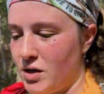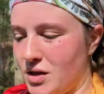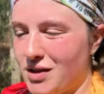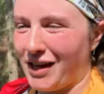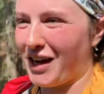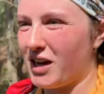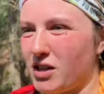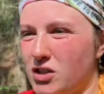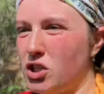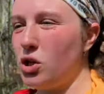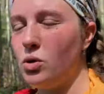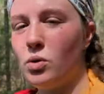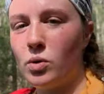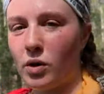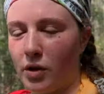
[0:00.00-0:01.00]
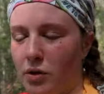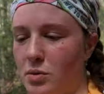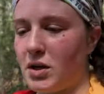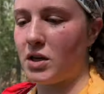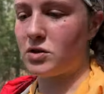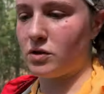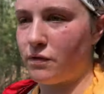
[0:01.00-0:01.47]
like 200 or
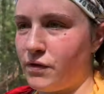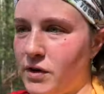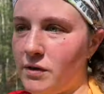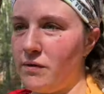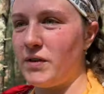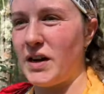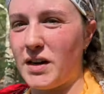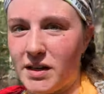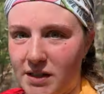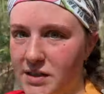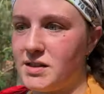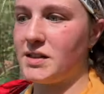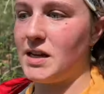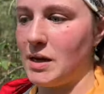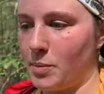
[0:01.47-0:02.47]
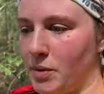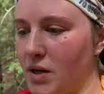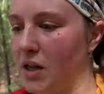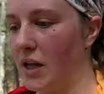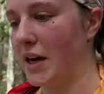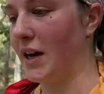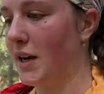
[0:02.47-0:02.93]
300 foot, very steep
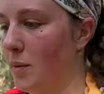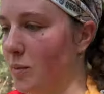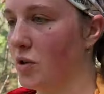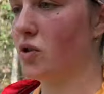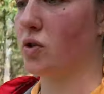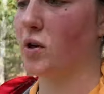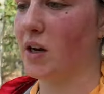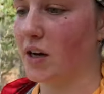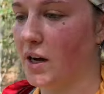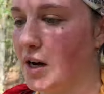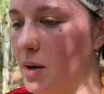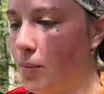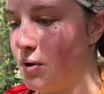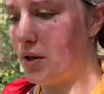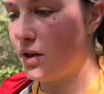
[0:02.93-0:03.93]
climb straight up.